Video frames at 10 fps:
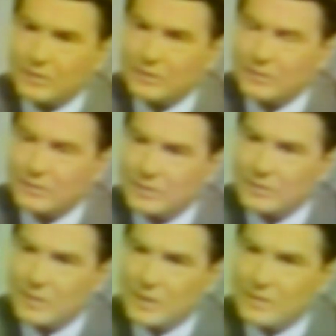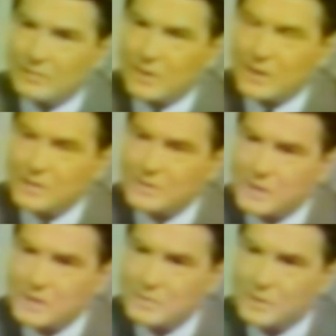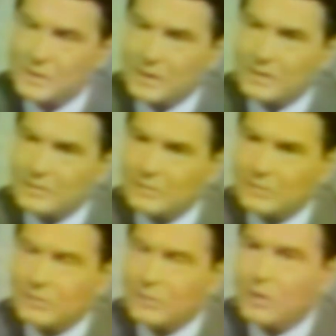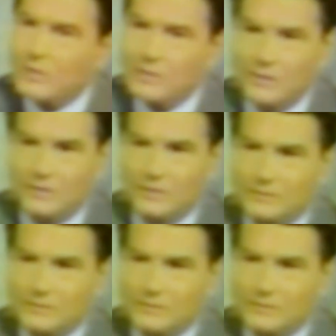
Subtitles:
system, out of bad judgment, for what reason?